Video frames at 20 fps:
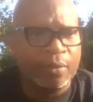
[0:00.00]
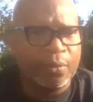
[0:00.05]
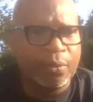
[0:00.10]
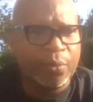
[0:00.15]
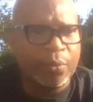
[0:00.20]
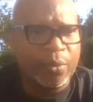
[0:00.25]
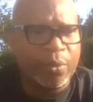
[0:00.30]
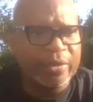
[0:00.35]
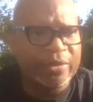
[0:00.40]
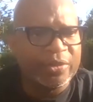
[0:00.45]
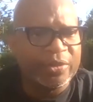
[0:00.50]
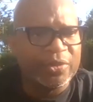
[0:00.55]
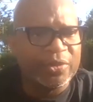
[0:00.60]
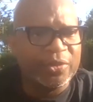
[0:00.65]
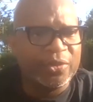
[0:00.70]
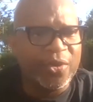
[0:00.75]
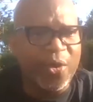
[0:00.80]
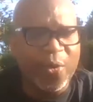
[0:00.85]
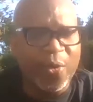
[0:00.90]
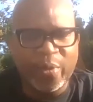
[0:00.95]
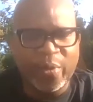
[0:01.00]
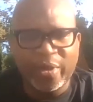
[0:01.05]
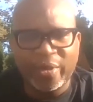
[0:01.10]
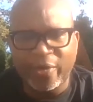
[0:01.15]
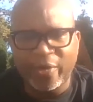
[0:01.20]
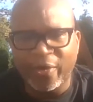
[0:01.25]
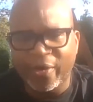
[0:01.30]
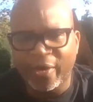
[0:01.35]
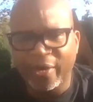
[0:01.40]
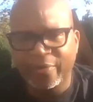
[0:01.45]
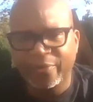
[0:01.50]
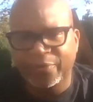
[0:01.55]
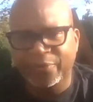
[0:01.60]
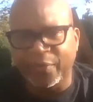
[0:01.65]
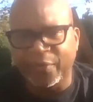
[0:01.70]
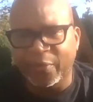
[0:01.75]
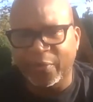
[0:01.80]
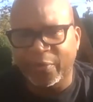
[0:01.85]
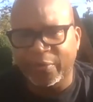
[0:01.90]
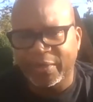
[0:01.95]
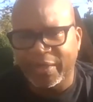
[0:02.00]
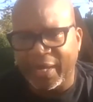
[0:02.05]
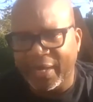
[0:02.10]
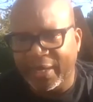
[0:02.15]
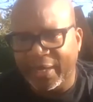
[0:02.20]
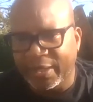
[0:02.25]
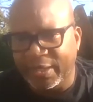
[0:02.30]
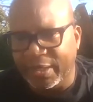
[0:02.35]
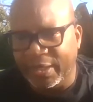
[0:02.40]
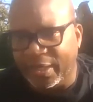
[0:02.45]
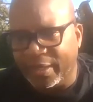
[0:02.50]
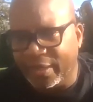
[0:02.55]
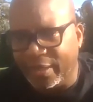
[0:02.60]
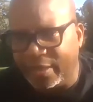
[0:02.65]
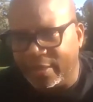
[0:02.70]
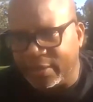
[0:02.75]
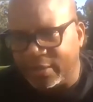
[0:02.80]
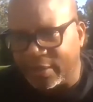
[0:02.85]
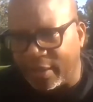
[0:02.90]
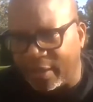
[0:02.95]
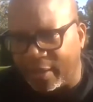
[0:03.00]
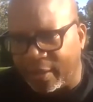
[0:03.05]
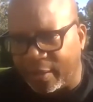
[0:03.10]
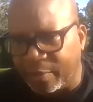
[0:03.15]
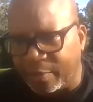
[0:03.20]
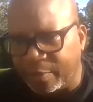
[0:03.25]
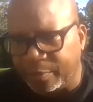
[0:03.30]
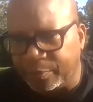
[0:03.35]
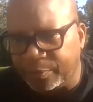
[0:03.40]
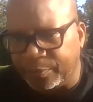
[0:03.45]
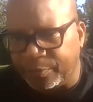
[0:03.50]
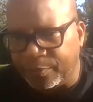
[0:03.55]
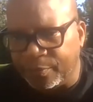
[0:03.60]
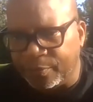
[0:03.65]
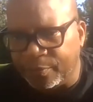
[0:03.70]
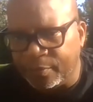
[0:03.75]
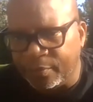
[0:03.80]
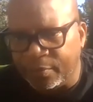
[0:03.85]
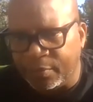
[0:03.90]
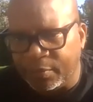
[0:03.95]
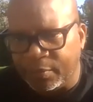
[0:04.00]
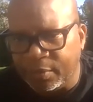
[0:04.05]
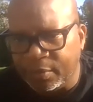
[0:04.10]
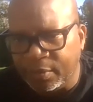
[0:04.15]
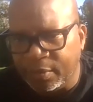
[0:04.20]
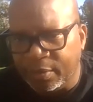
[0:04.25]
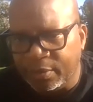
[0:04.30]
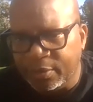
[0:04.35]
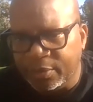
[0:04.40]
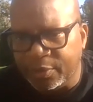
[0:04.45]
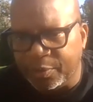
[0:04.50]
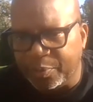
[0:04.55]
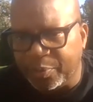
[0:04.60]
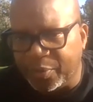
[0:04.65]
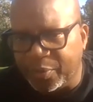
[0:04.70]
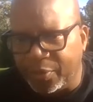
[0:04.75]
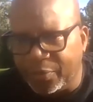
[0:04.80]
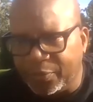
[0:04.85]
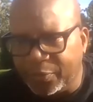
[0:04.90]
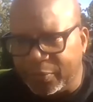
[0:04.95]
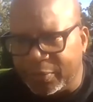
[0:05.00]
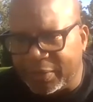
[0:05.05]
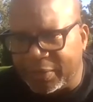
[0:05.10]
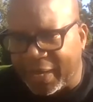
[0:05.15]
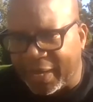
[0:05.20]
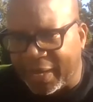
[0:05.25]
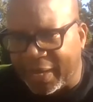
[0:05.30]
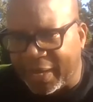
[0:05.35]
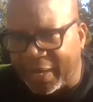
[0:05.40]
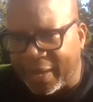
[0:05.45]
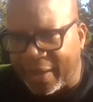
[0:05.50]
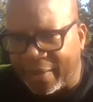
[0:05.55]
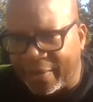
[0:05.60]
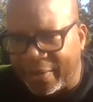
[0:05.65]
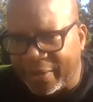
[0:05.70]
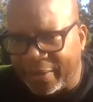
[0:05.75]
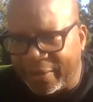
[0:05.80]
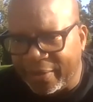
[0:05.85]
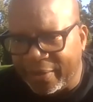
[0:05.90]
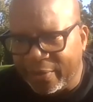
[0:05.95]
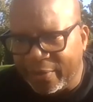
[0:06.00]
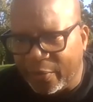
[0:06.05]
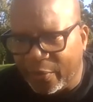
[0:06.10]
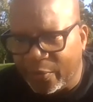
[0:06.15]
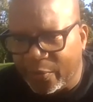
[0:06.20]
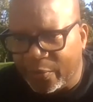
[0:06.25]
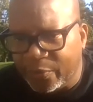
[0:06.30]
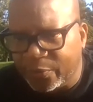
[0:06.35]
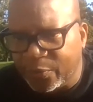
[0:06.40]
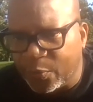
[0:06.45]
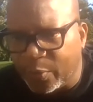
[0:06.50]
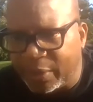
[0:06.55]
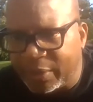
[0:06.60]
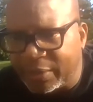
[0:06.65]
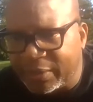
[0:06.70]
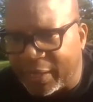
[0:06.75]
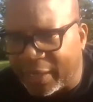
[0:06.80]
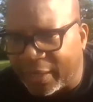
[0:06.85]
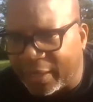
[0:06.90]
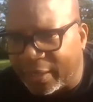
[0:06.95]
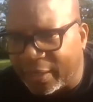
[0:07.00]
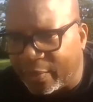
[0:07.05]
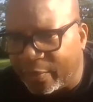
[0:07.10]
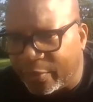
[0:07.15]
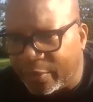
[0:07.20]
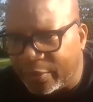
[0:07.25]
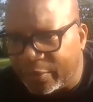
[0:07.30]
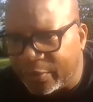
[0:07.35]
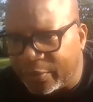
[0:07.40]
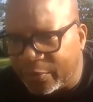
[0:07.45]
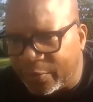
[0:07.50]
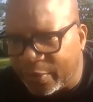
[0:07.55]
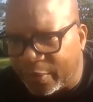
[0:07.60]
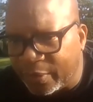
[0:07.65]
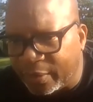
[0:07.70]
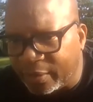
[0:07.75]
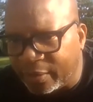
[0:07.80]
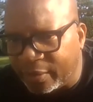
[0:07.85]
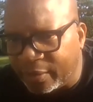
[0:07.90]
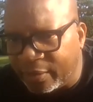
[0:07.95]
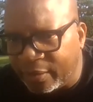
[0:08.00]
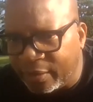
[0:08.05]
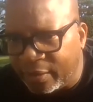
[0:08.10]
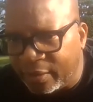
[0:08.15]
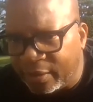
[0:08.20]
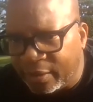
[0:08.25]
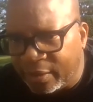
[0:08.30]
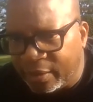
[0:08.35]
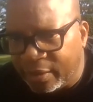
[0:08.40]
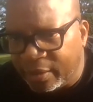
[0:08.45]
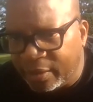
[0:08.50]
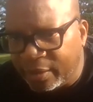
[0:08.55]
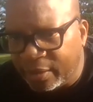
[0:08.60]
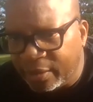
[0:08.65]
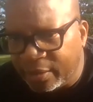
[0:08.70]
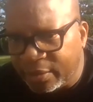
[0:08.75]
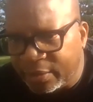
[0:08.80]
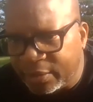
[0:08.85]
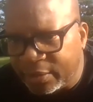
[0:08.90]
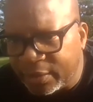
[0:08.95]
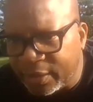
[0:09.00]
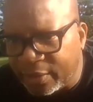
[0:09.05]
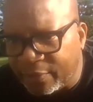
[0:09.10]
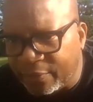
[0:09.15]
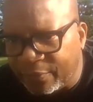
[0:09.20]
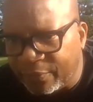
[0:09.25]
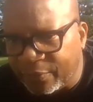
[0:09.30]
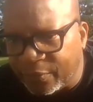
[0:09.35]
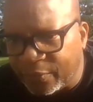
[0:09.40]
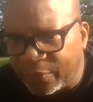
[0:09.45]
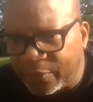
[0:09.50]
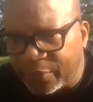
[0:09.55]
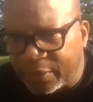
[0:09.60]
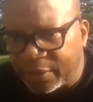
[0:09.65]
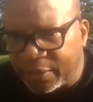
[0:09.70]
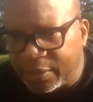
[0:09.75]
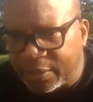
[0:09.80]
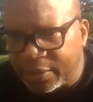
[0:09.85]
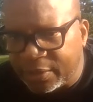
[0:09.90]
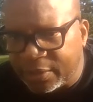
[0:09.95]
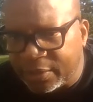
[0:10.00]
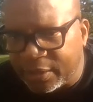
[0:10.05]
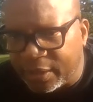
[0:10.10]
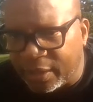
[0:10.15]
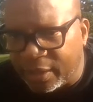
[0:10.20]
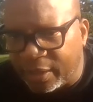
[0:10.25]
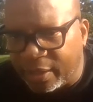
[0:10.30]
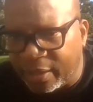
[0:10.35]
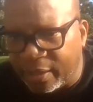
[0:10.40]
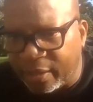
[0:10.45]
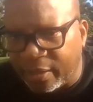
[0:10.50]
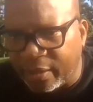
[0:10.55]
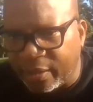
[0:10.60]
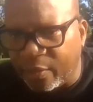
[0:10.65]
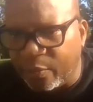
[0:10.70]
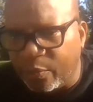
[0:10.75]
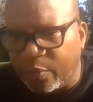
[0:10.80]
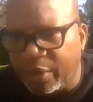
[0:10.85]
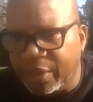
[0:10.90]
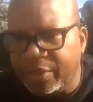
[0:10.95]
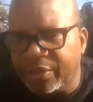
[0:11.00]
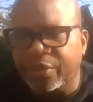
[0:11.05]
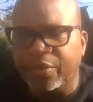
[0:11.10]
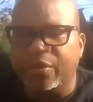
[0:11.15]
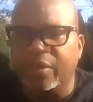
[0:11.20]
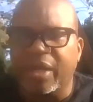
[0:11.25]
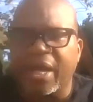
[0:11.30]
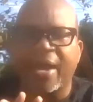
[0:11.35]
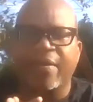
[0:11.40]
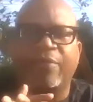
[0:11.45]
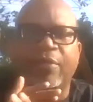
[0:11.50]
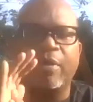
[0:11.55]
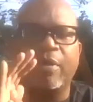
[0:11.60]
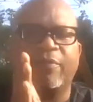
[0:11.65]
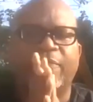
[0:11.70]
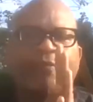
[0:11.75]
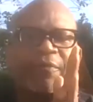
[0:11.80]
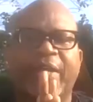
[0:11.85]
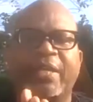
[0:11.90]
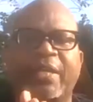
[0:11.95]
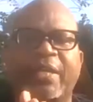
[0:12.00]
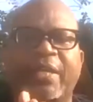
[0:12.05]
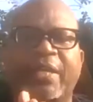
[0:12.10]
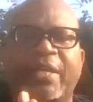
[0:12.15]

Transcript: What's going on, folks? Hey, it's a beautiful day out here. Hold for 1 second. I want to do stay focused. I wanted to go live on Facebook